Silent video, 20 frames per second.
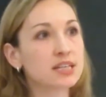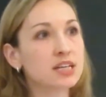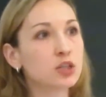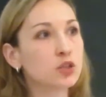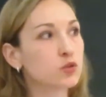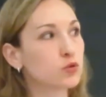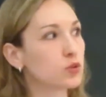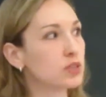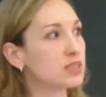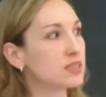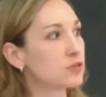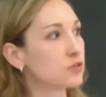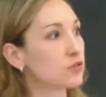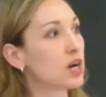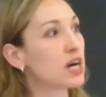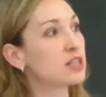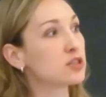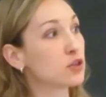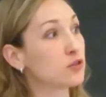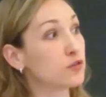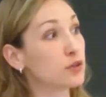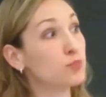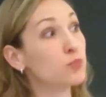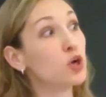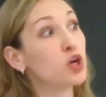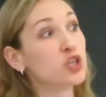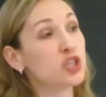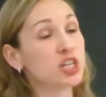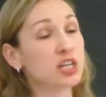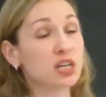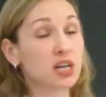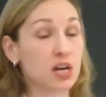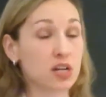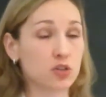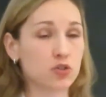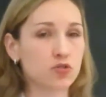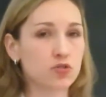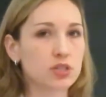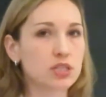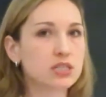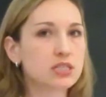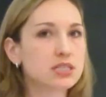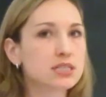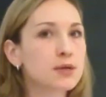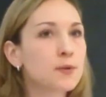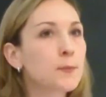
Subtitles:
linked to this rise of emerging countries.